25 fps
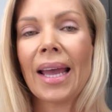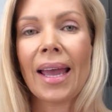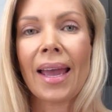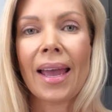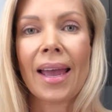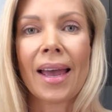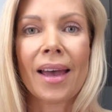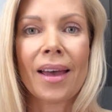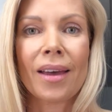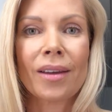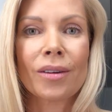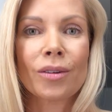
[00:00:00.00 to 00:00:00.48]

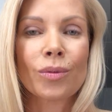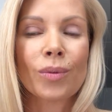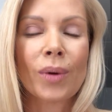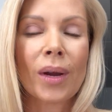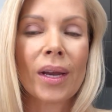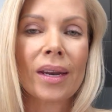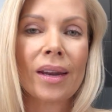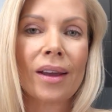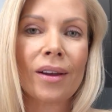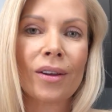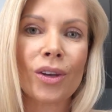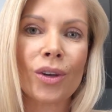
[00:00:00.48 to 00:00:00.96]
And
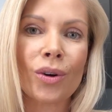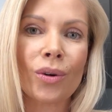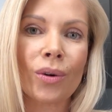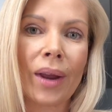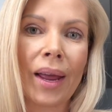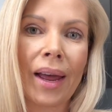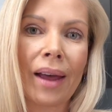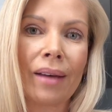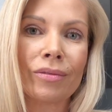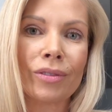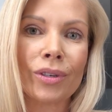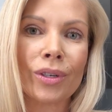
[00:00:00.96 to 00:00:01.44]
right now you don't
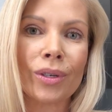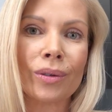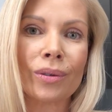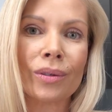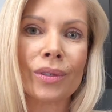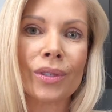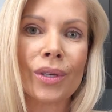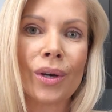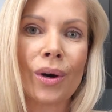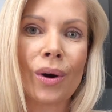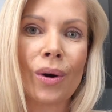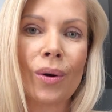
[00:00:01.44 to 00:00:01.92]
have to.
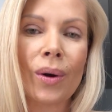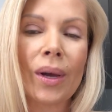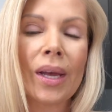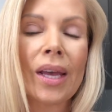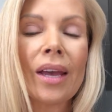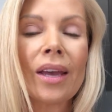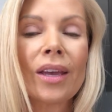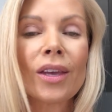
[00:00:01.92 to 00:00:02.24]
So